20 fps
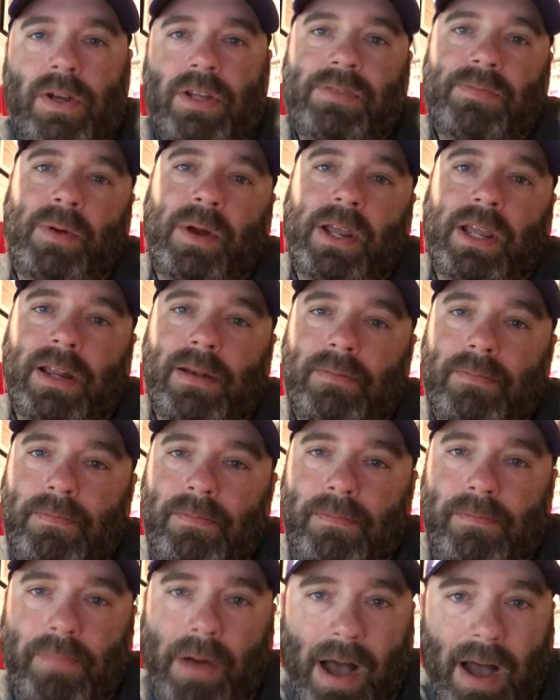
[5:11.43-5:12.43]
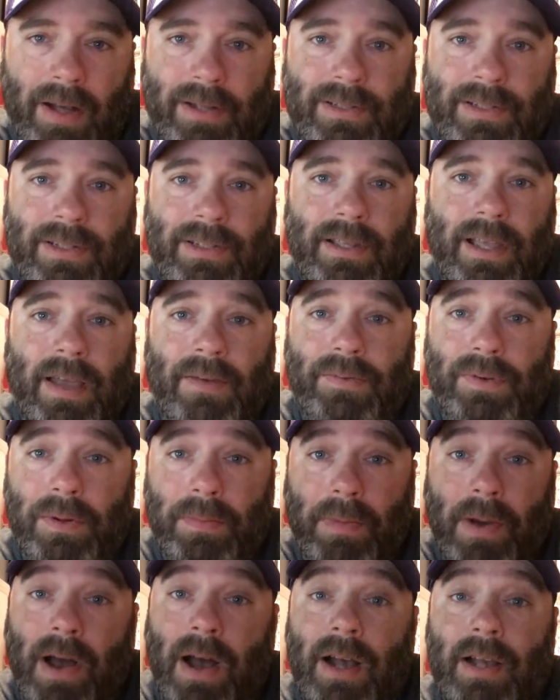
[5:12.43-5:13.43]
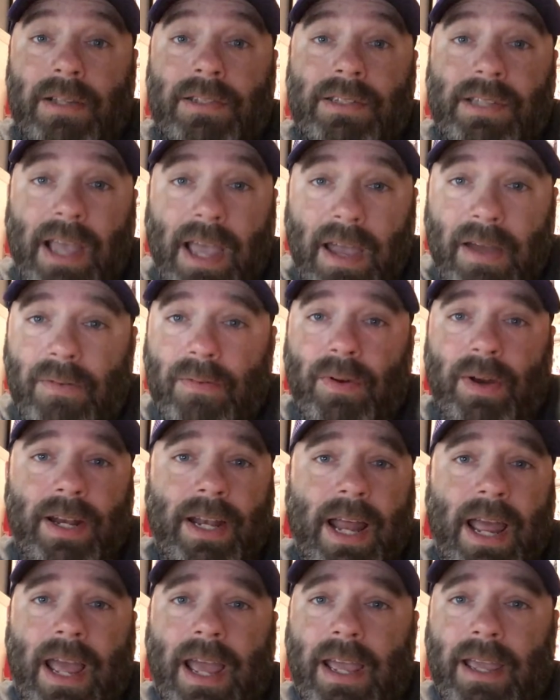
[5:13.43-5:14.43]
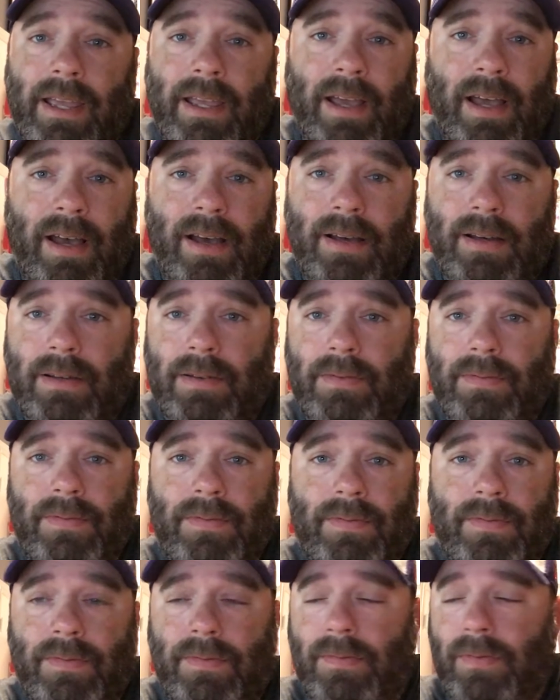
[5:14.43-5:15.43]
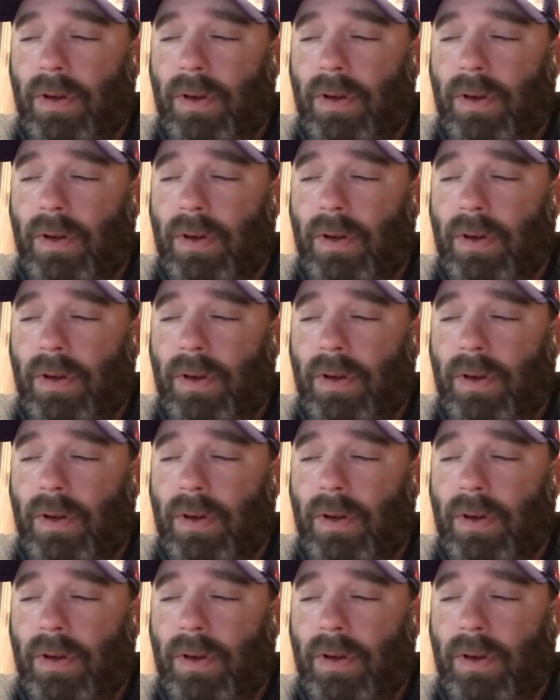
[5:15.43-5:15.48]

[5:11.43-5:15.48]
He's breaking box after box every day of